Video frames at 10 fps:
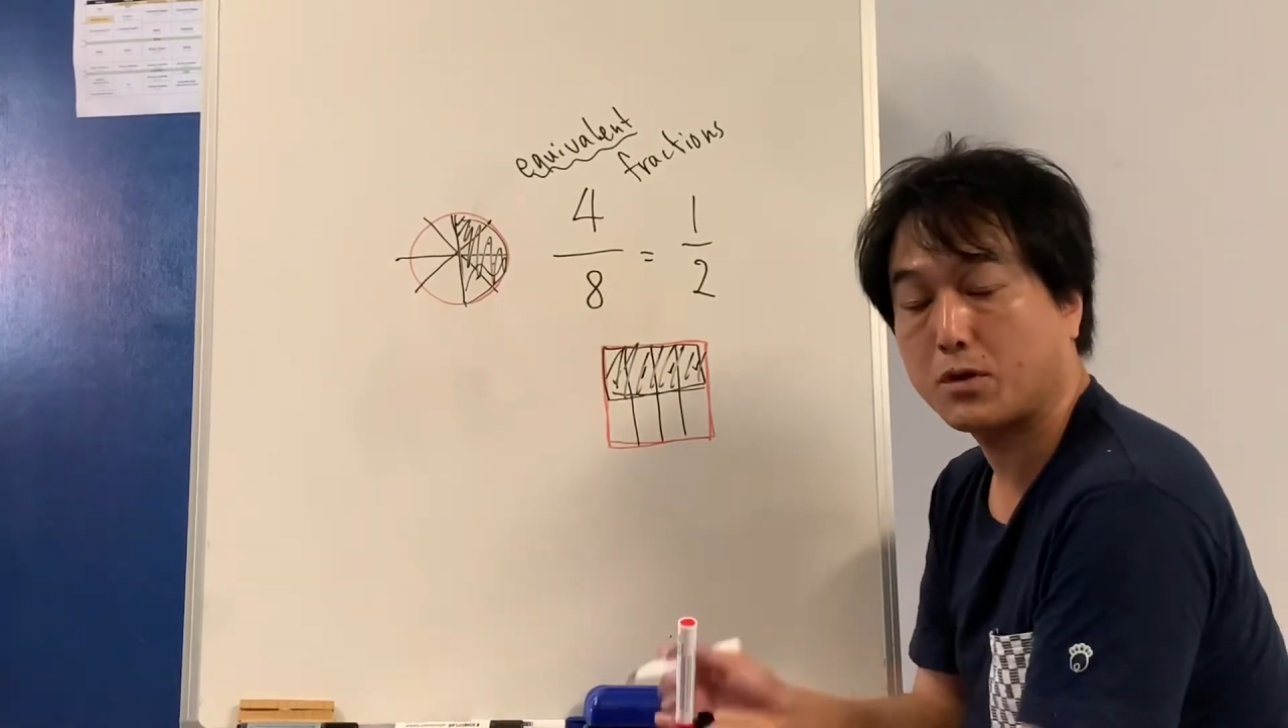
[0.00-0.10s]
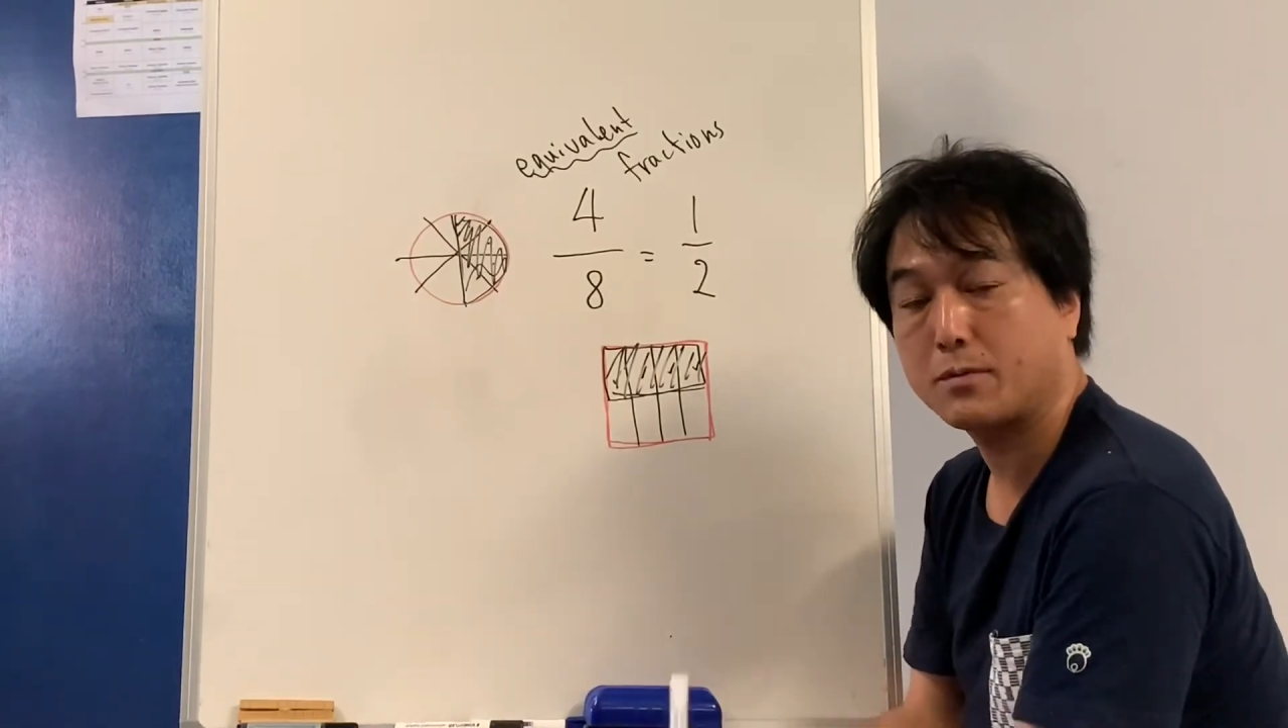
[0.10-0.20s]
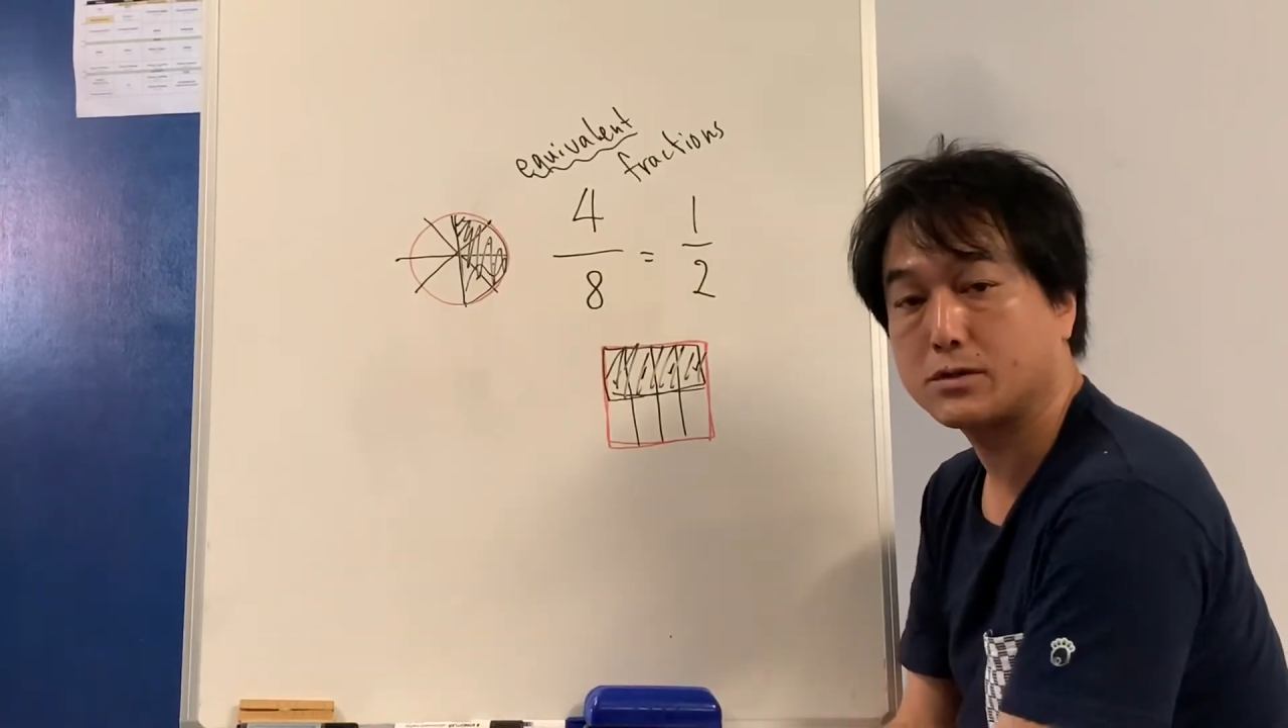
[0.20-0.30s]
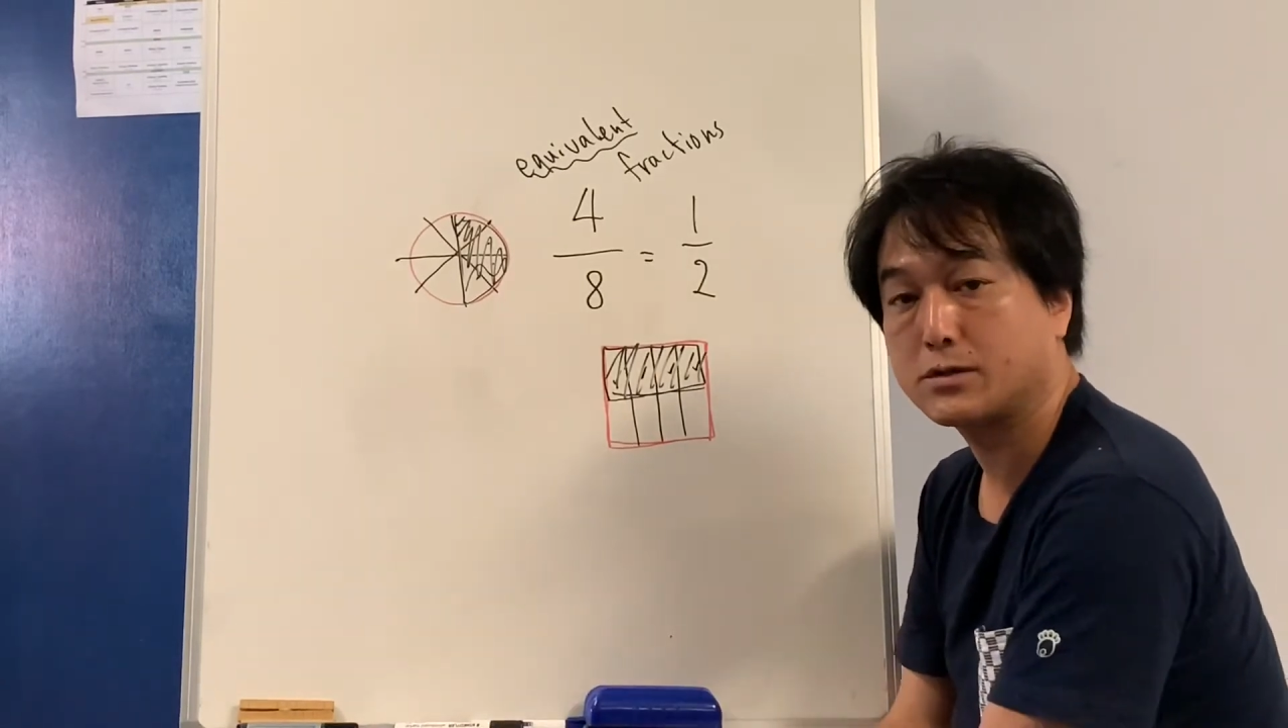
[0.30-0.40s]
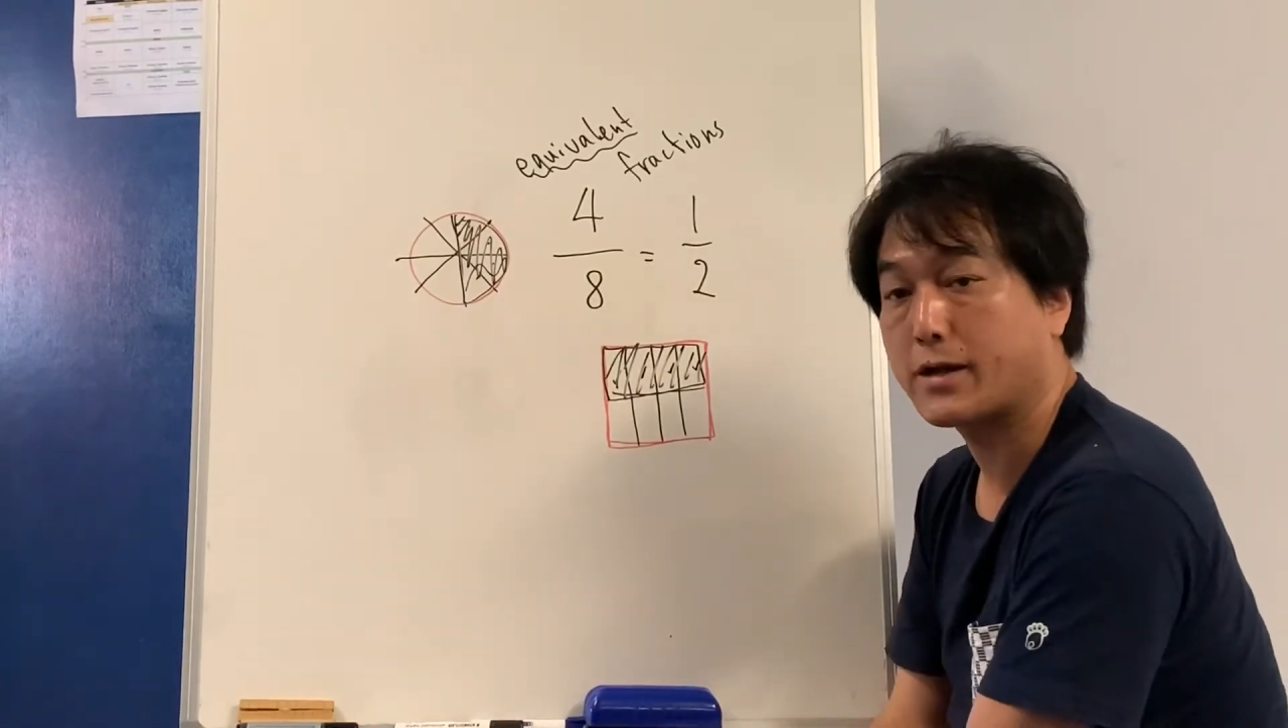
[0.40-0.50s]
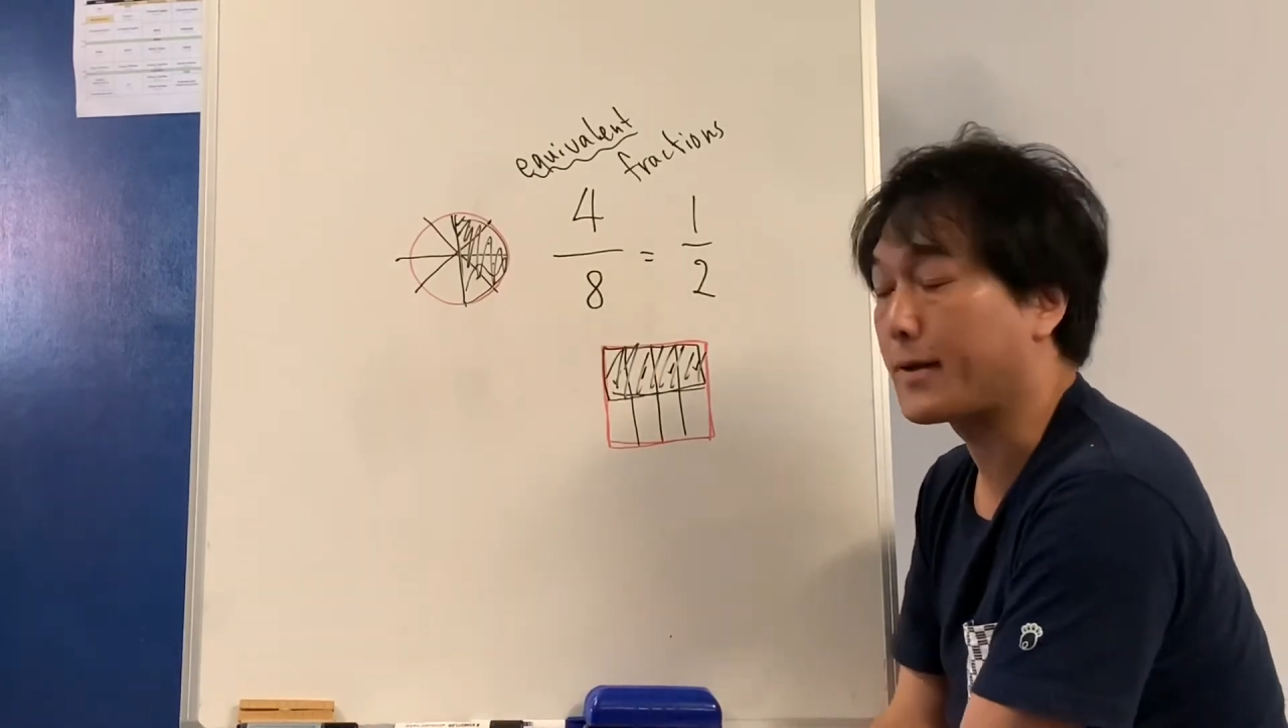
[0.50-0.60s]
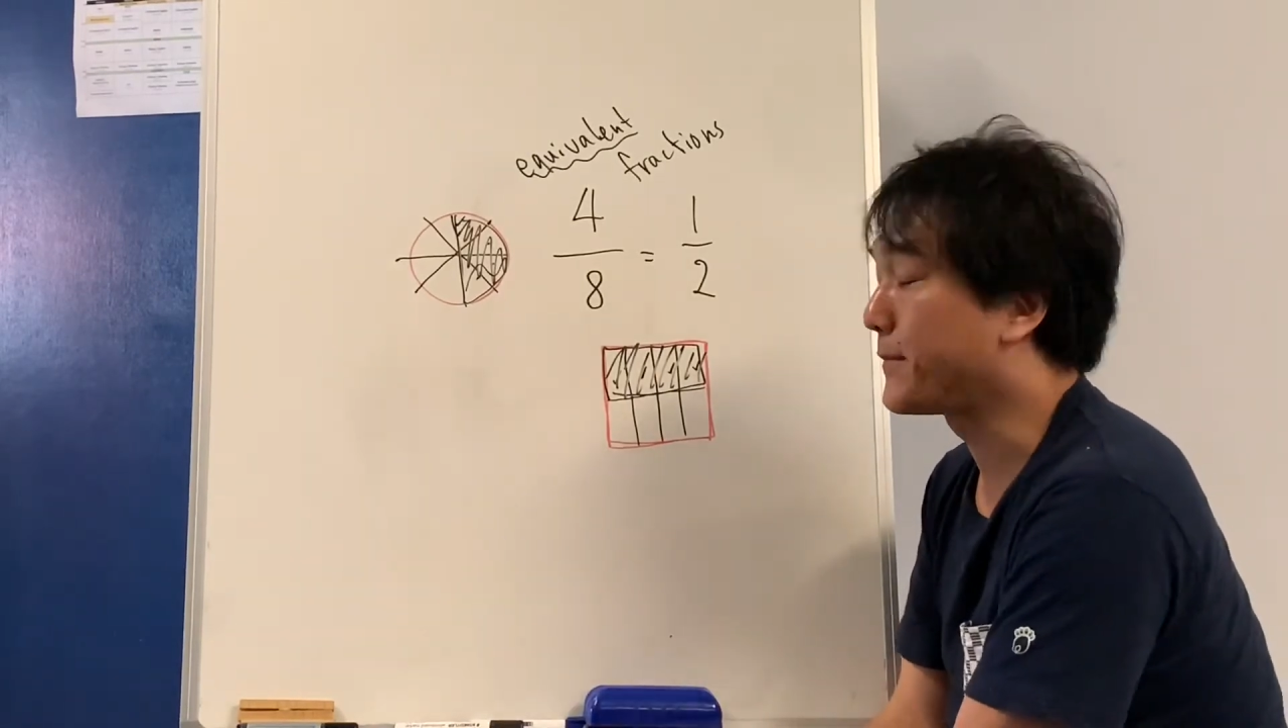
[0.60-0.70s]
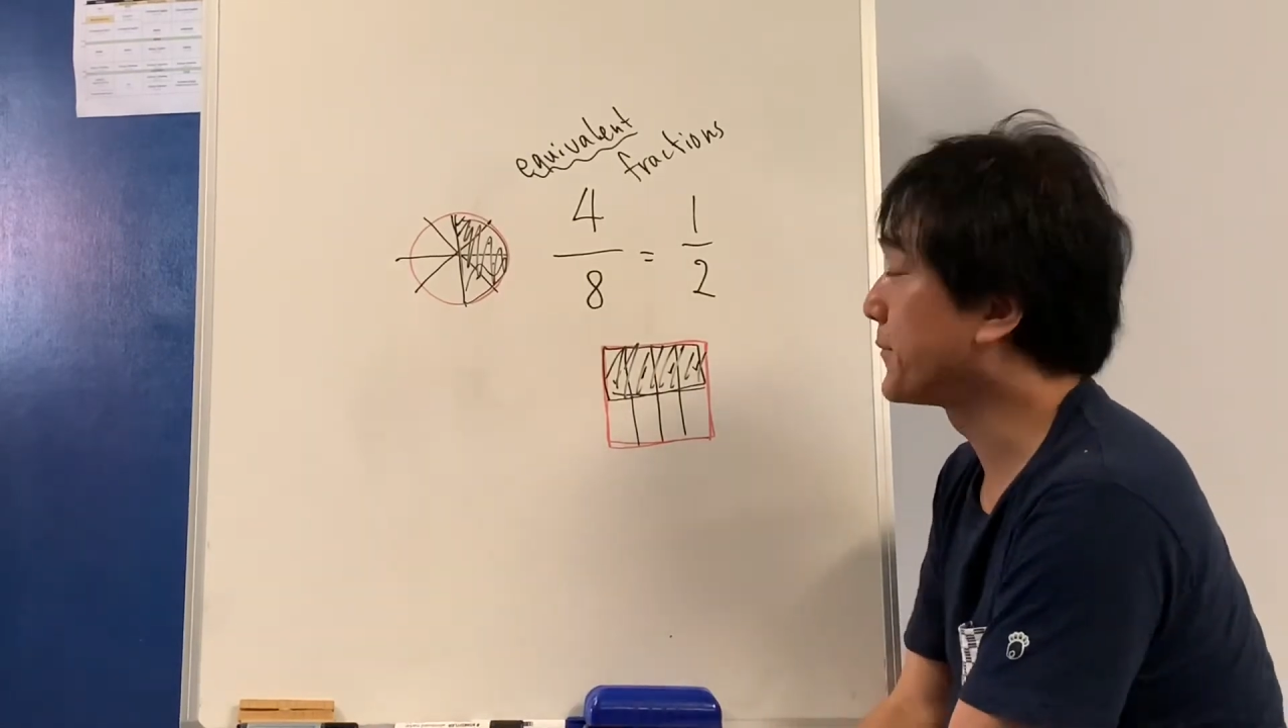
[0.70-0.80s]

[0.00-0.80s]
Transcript: much the same.